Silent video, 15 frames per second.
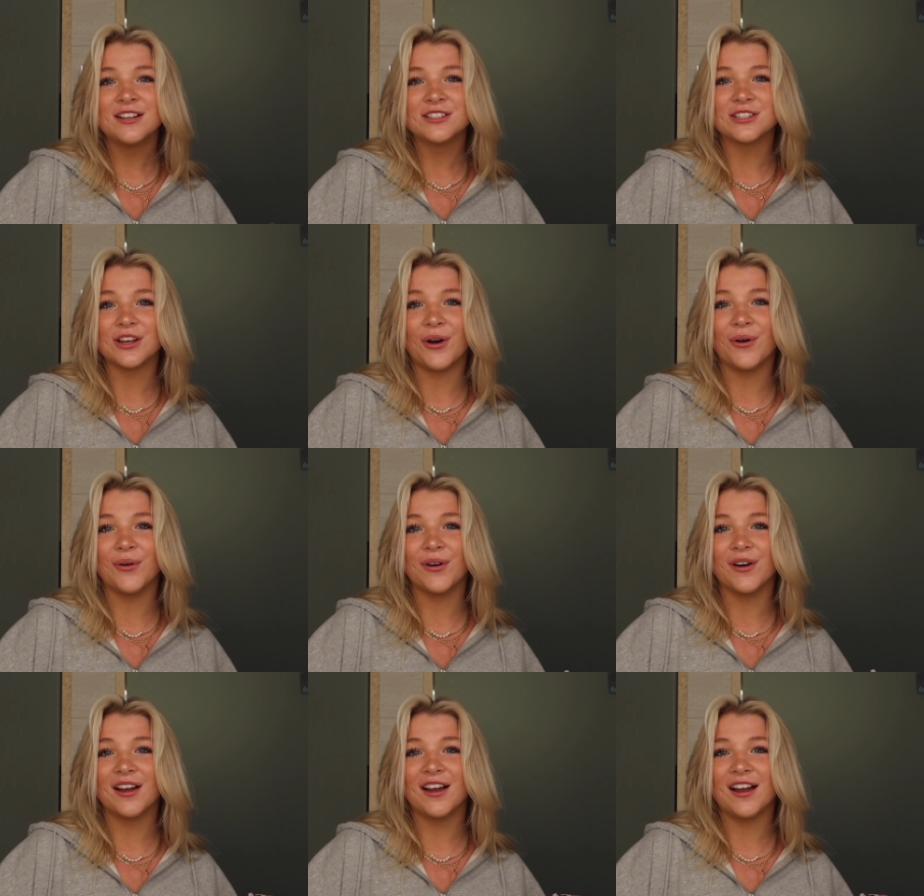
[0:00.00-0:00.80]

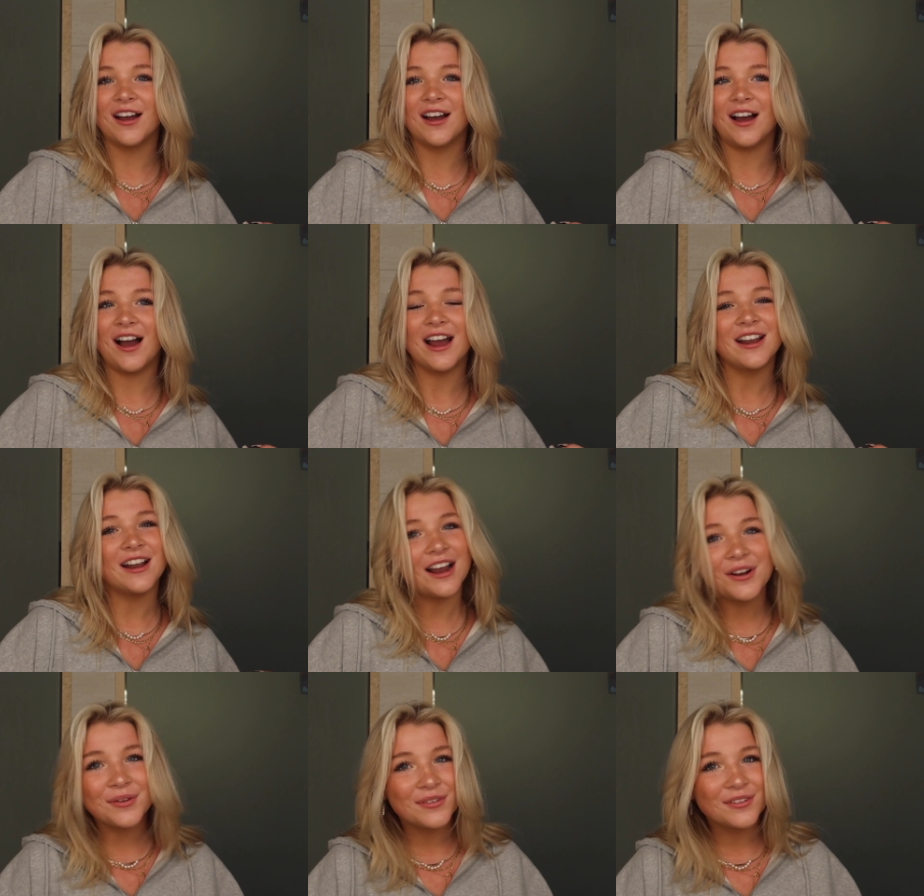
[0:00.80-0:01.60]
So I,
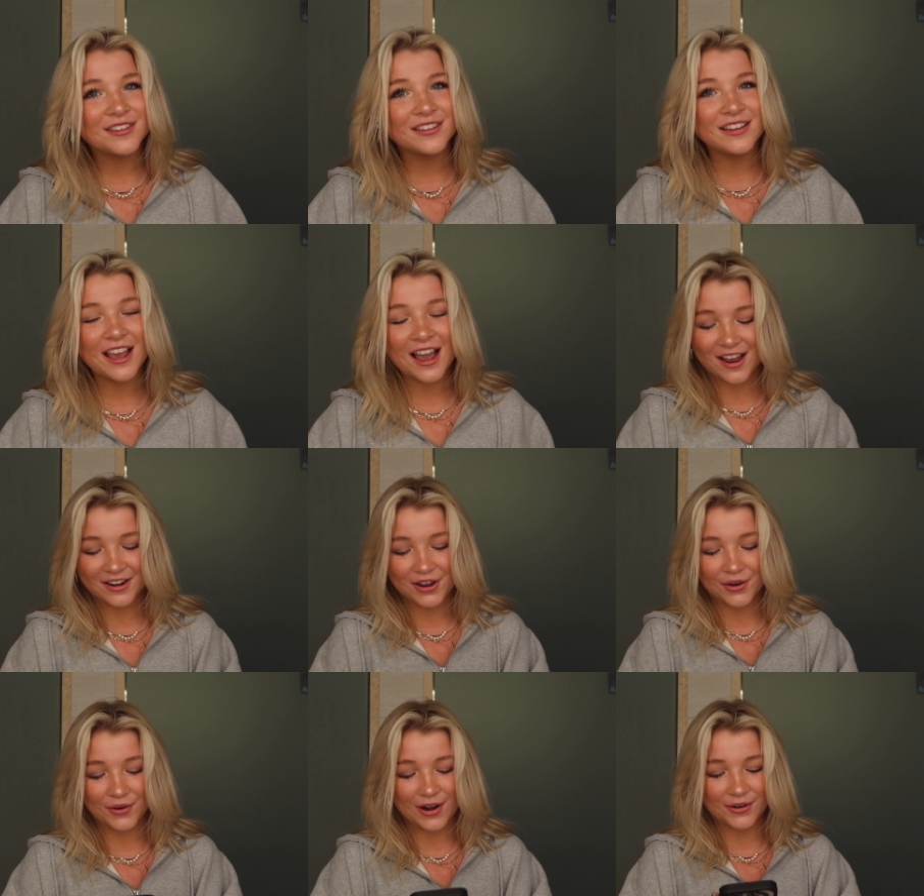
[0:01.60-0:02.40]
I don't, yeah,
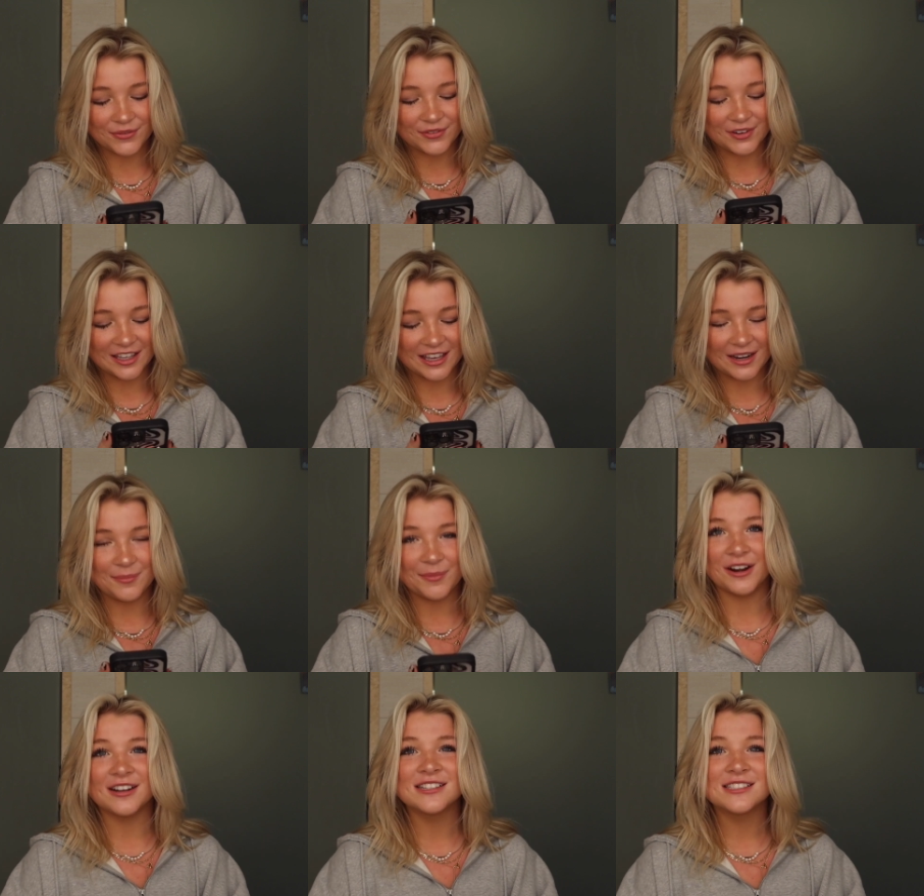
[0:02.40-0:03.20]
no, I don't really get
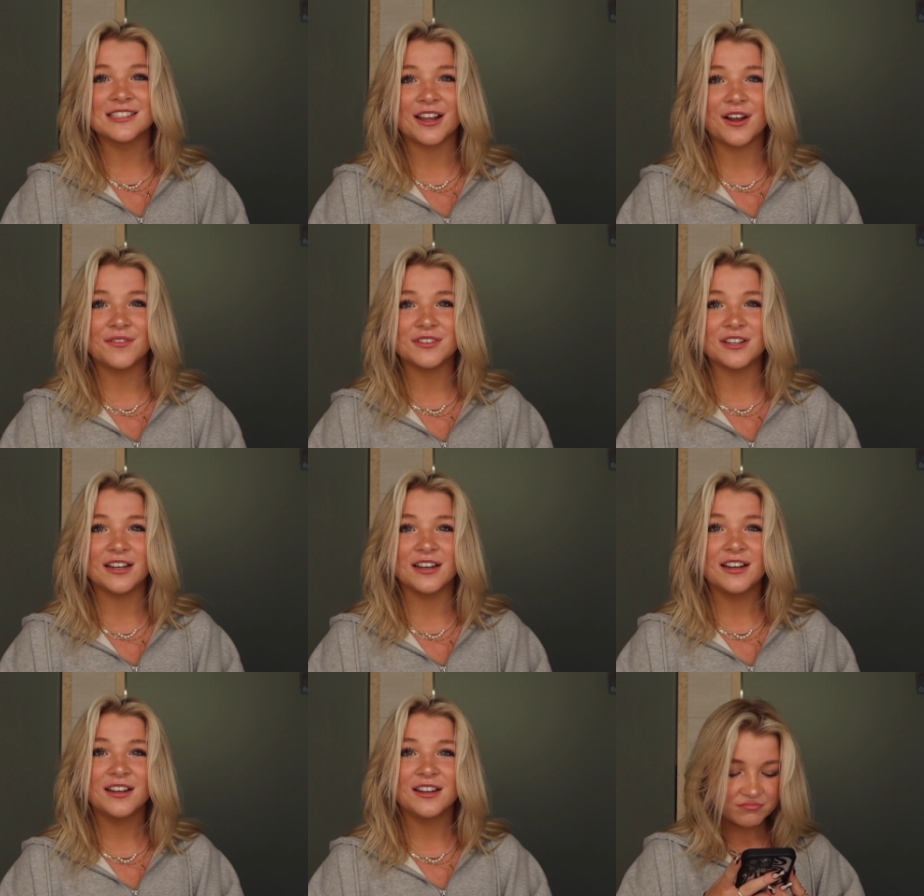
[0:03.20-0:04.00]
embarrassed that
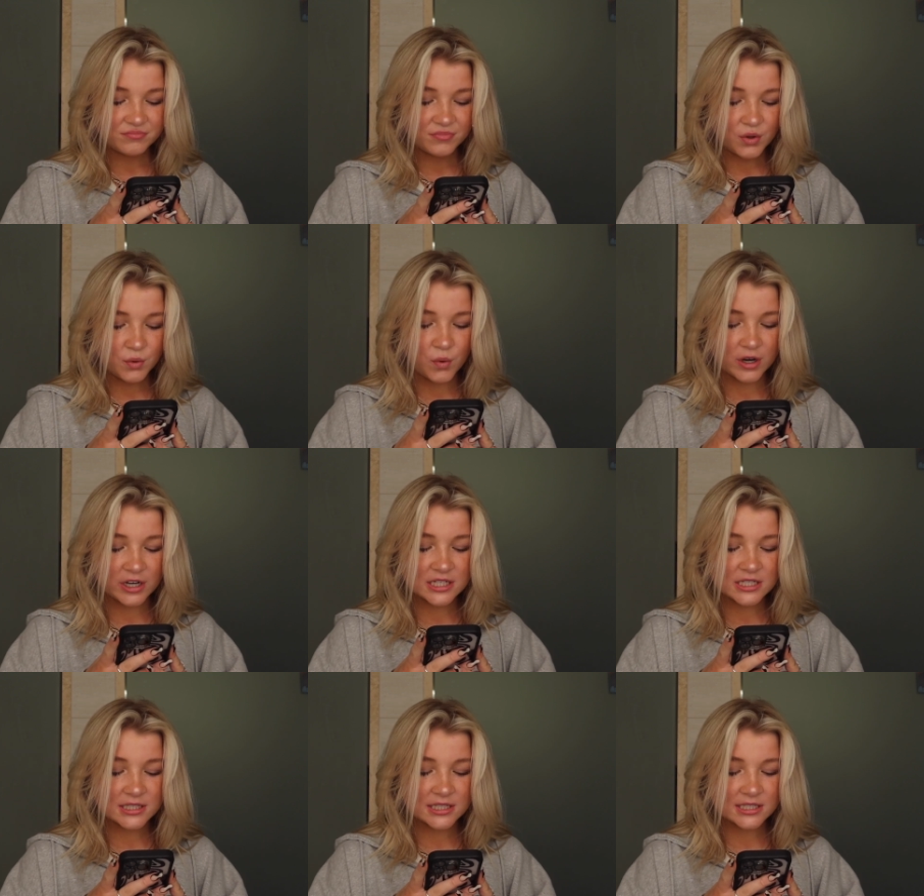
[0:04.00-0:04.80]
often. What
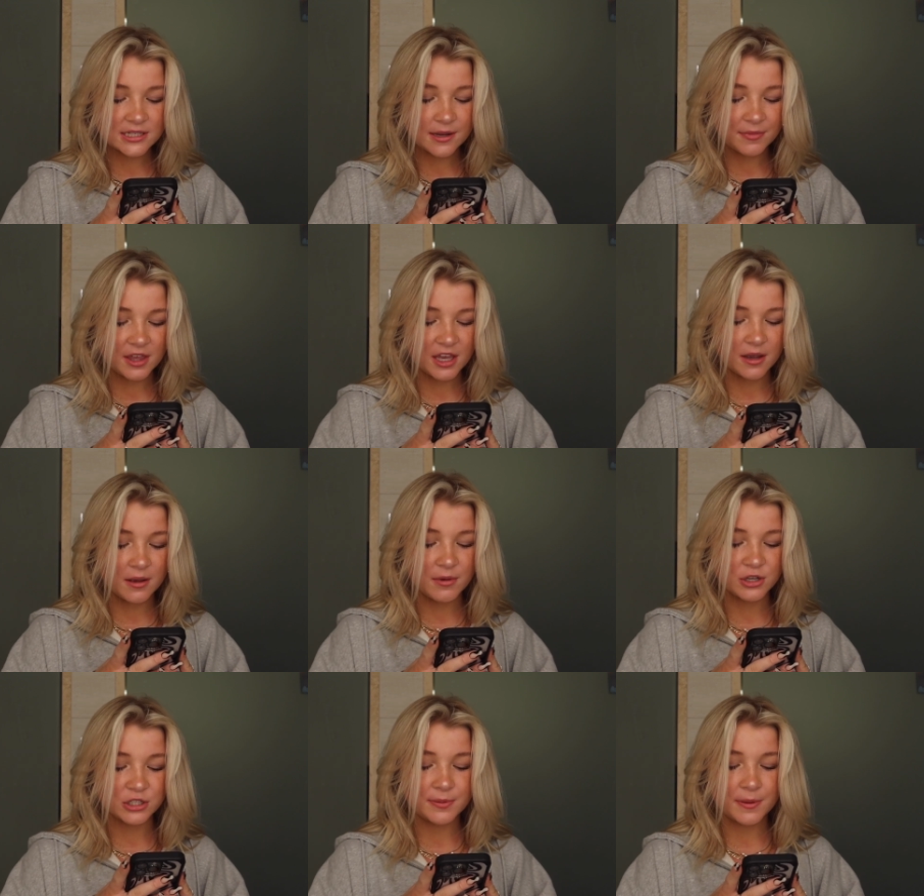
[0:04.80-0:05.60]
is something
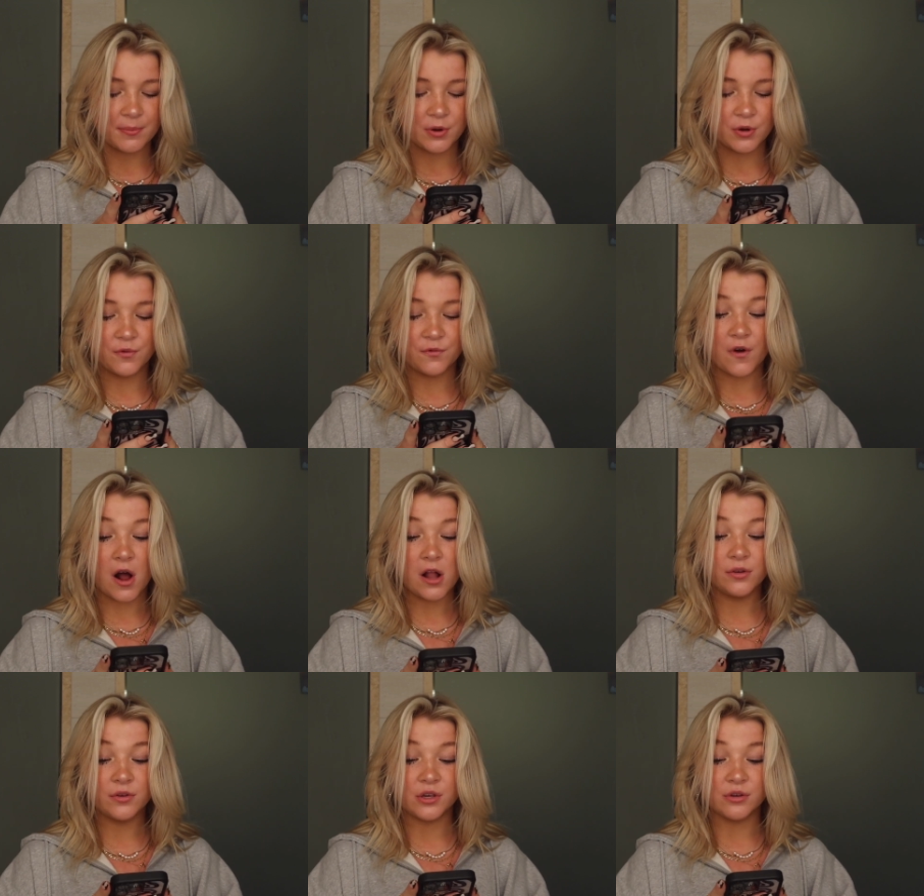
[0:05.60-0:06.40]
most people who
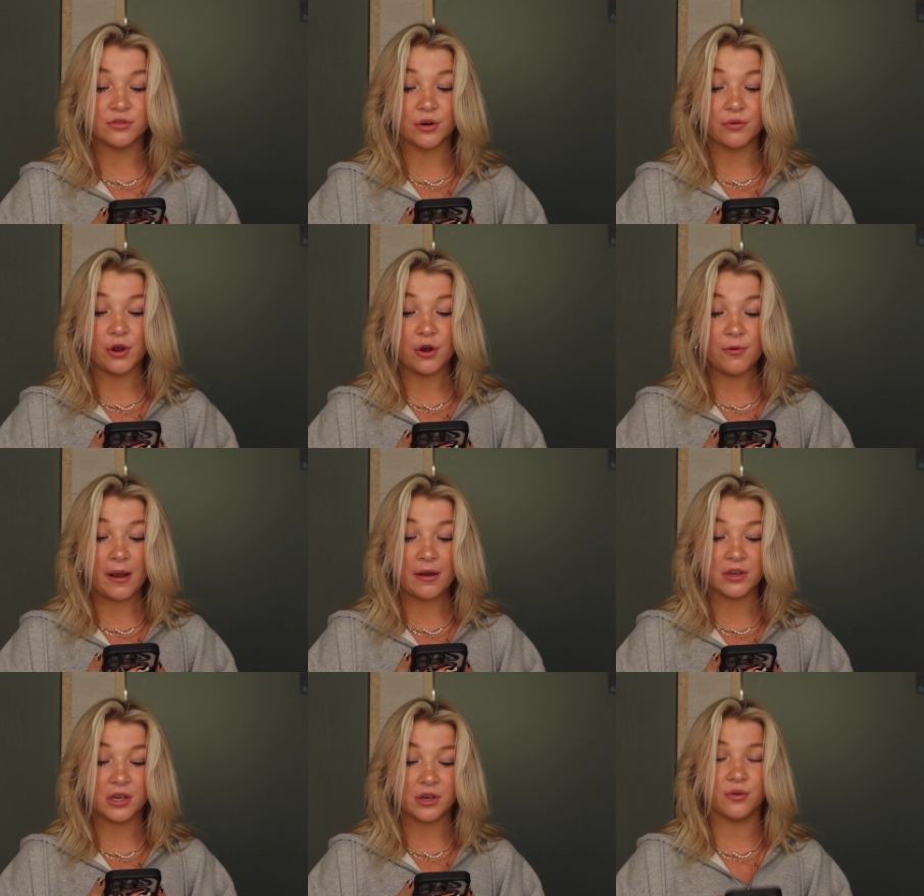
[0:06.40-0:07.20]
follow you don't know
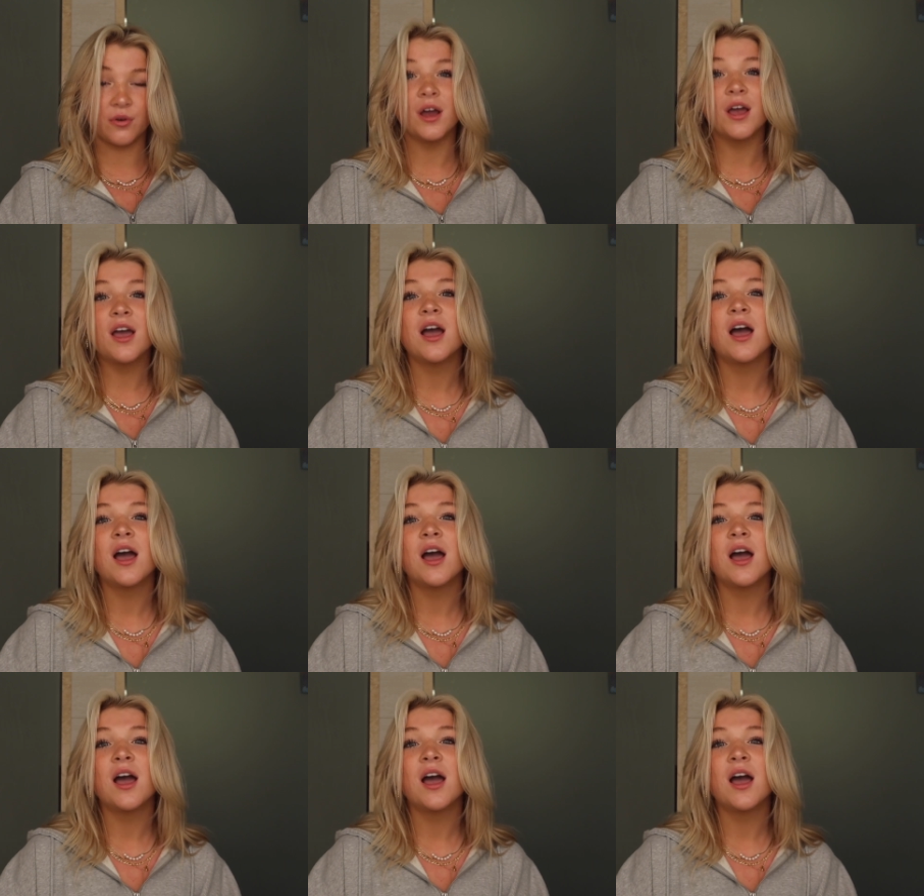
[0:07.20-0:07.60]
about you?